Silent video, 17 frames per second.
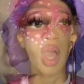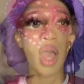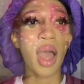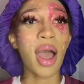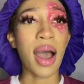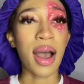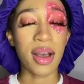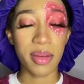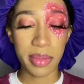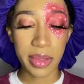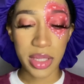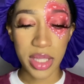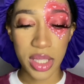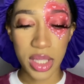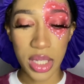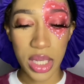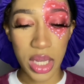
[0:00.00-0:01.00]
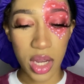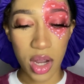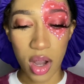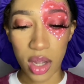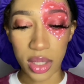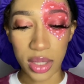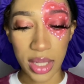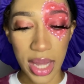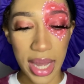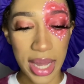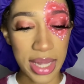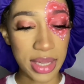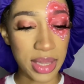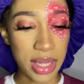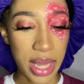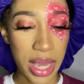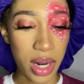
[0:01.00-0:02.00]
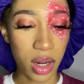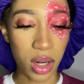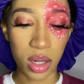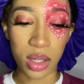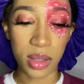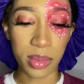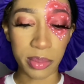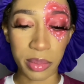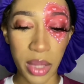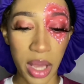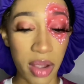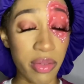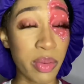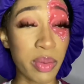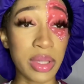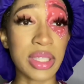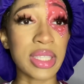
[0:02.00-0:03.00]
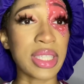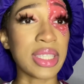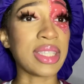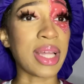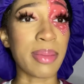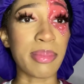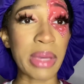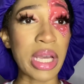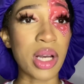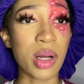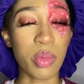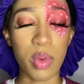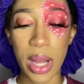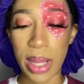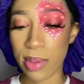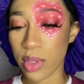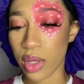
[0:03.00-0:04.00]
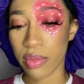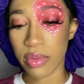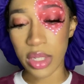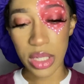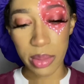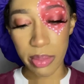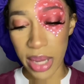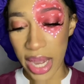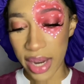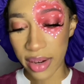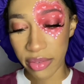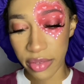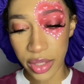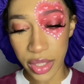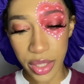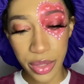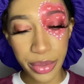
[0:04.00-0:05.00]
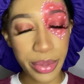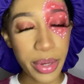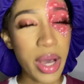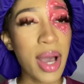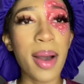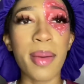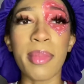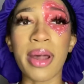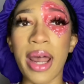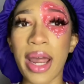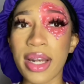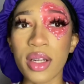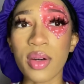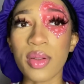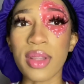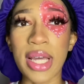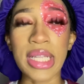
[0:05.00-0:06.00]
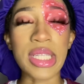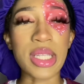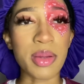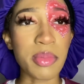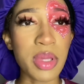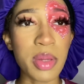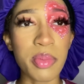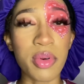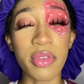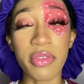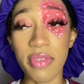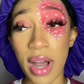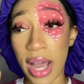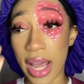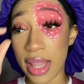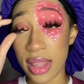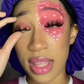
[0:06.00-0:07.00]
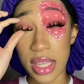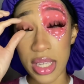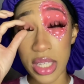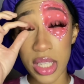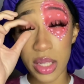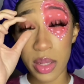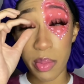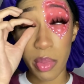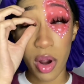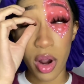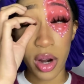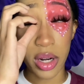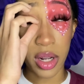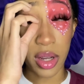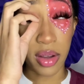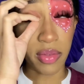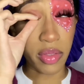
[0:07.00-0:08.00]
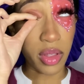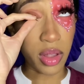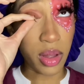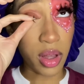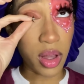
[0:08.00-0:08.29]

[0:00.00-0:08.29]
I've been seeing online that everyone says that makeup wipes are really bad for you, but I know that some people find this part of the